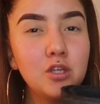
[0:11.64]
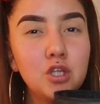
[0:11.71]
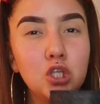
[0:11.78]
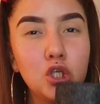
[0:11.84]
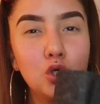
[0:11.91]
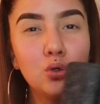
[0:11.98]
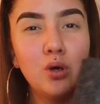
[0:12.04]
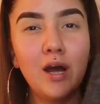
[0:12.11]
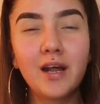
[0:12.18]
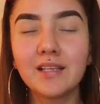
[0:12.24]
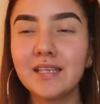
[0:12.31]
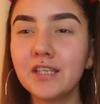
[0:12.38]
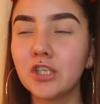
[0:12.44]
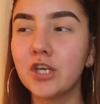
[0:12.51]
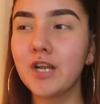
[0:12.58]
new, I
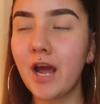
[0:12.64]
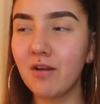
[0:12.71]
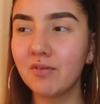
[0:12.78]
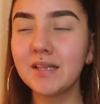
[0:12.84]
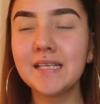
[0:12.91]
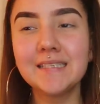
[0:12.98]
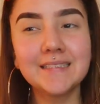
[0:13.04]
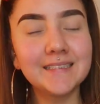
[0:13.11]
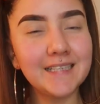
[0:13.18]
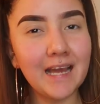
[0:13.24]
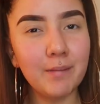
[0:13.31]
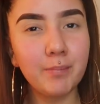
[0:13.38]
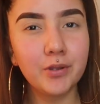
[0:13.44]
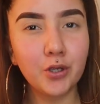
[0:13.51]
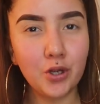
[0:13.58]
don't think they're not released
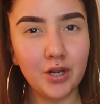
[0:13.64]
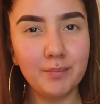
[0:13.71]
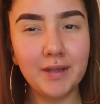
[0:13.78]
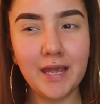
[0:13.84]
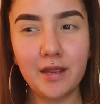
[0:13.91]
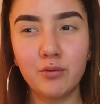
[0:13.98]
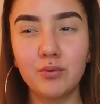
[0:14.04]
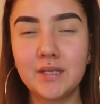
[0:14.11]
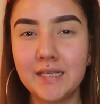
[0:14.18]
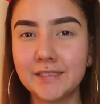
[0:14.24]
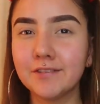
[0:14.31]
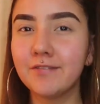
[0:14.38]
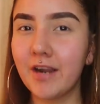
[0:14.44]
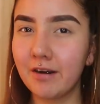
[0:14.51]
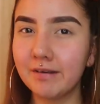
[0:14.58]
yet, but they're gonna be getting
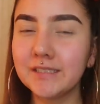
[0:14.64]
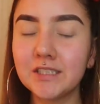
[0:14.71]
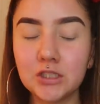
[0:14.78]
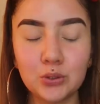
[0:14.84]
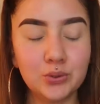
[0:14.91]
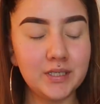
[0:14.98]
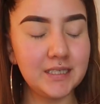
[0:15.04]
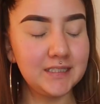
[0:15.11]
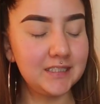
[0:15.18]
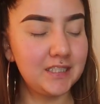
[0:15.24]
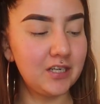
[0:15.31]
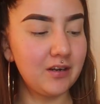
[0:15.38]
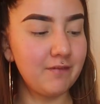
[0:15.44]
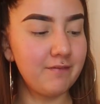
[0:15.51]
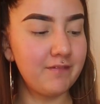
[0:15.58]
released very soon. It's
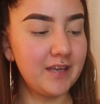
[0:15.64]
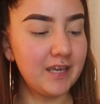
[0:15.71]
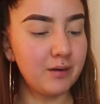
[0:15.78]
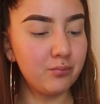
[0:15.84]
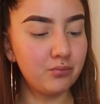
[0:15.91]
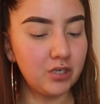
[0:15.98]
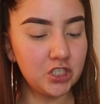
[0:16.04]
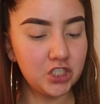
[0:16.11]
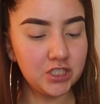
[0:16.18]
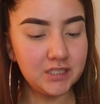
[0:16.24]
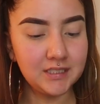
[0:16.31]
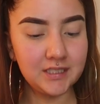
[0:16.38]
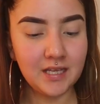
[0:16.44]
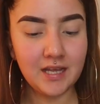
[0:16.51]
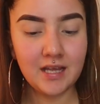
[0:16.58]
their vegan
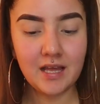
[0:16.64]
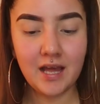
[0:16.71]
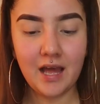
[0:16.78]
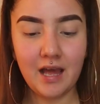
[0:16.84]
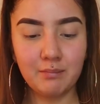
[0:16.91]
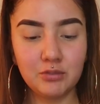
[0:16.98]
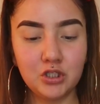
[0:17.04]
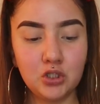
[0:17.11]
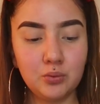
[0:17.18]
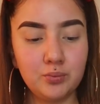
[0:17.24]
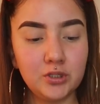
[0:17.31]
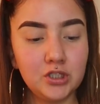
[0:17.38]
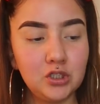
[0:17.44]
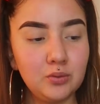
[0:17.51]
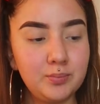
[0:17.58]
brushes. I'm
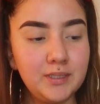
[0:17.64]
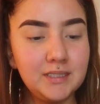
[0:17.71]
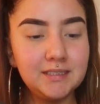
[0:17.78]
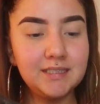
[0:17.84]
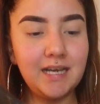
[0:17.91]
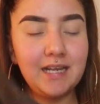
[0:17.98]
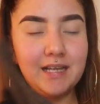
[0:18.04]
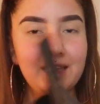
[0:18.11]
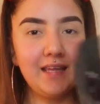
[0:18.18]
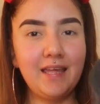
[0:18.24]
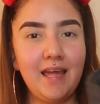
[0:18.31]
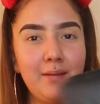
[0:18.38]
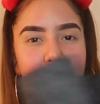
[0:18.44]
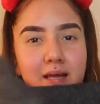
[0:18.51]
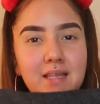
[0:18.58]
super, super excited. They
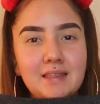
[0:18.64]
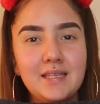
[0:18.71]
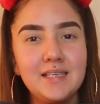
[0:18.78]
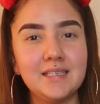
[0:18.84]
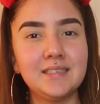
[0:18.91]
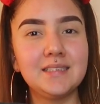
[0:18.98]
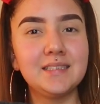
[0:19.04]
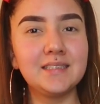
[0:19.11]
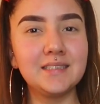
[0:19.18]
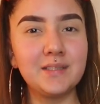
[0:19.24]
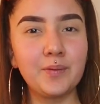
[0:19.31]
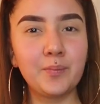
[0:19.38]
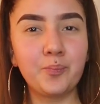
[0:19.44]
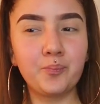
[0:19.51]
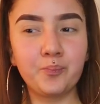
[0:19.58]
came like this.
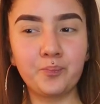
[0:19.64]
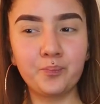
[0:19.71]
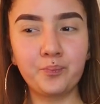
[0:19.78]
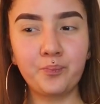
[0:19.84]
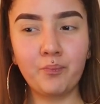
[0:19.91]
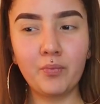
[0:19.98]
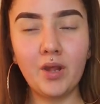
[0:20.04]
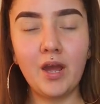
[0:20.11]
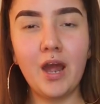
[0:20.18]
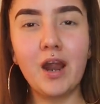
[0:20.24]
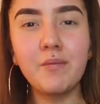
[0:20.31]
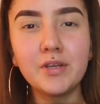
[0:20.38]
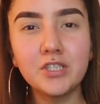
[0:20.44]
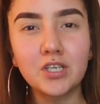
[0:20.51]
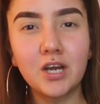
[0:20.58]
I
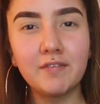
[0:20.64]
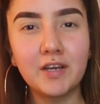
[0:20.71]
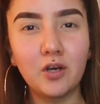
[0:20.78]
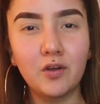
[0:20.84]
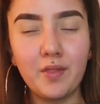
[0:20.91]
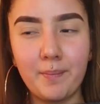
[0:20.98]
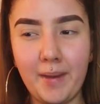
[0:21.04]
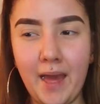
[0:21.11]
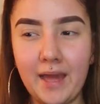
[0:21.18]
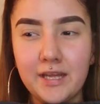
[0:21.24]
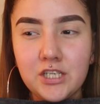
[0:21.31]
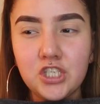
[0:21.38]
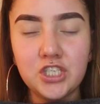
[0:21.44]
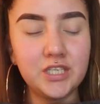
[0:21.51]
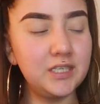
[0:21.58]
already took off like all the
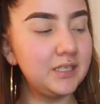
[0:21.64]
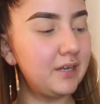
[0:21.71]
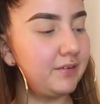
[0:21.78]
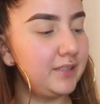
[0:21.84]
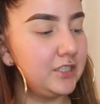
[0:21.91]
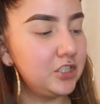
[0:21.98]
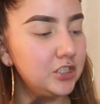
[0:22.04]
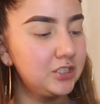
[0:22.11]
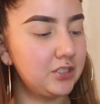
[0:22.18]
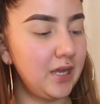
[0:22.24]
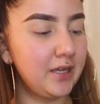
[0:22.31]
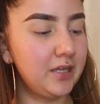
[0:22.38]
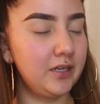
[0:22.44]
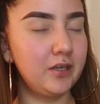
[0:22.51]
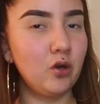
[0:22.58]
packaging and everything just so I
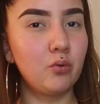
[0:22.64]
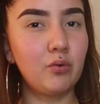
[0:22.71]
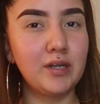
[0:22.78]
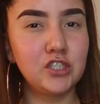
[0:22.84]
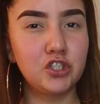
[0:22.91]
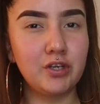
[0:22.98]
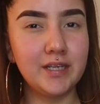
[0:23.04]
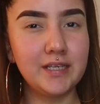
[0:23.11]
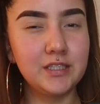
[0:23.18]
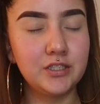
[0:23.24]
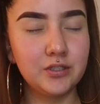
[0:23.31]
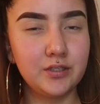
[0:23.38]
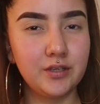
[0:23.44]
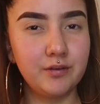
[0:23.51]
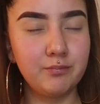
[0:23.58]
could go right straight
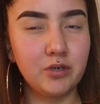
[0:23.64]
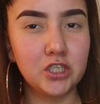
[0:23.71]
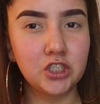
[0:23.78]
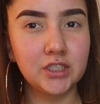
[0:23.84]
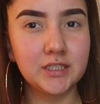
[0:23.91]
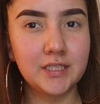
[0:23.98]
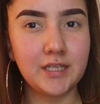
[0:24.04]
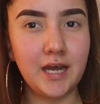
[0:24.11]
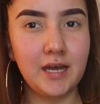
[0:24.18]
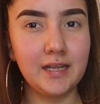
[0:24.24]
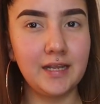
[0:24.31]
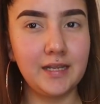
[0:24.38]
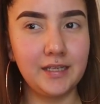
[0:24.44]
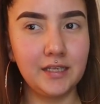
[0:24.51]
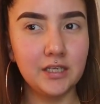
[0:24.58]
into the brushes and not
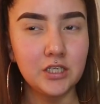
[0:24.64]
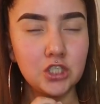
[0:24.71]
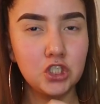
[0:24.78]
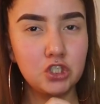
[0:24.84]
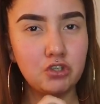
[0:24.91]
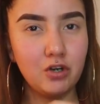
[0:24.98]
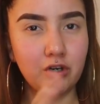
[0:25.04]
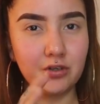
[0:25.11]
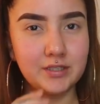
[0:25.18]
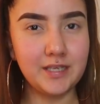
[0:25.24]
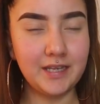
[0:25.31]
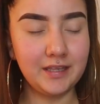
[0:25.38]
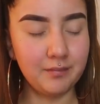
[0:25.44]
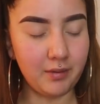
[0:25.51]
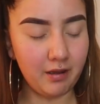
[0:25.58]
like struggle
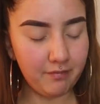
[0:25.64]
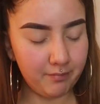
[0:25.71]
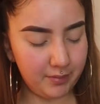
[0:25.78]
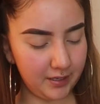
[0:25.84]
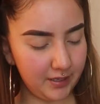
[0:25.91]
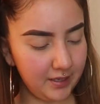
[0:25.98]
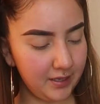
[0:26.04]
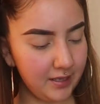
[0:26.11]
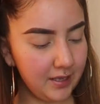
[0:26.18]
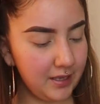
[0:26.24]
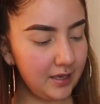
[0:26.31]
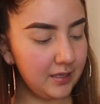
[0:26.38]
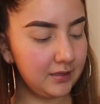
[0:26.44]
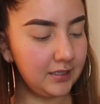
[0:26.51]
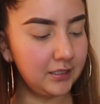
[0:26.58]
taking them off. But
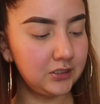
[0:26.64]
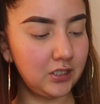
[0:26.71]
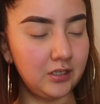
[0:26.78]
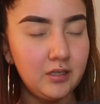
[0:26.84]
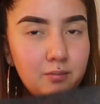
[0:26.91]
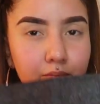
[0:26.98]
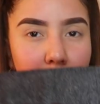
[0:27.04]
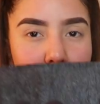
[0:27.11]
these are the